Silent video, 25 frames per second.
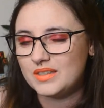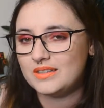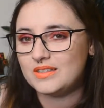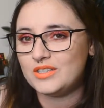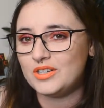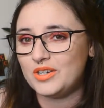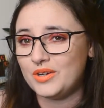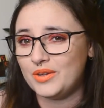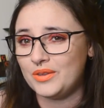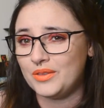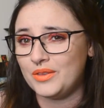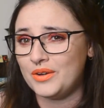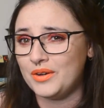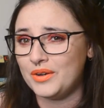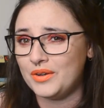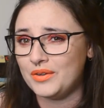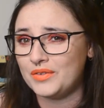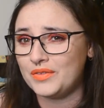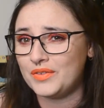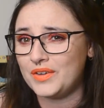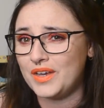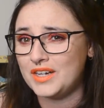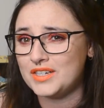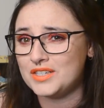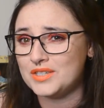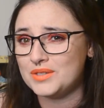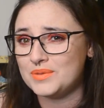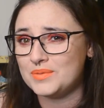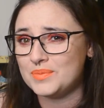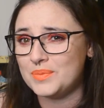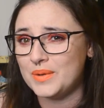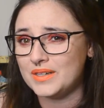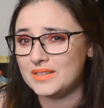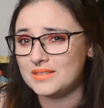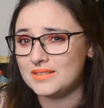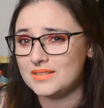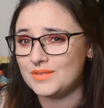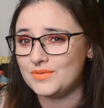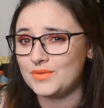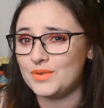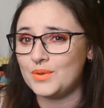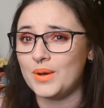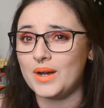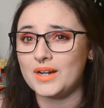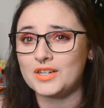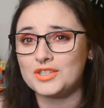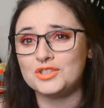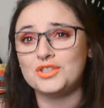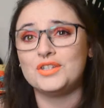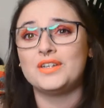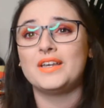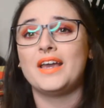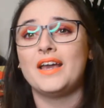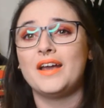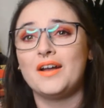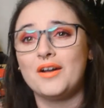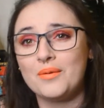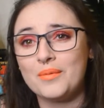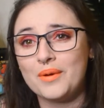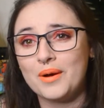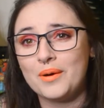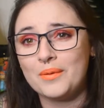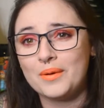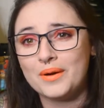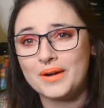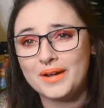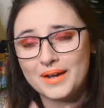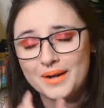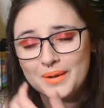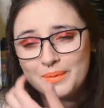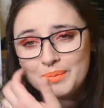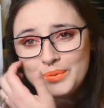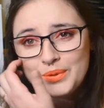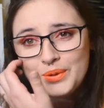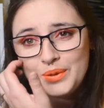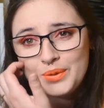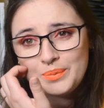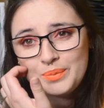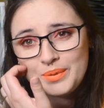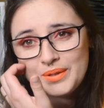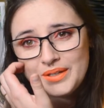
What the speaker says: turn on the notification buttons if you actually care about when I upload,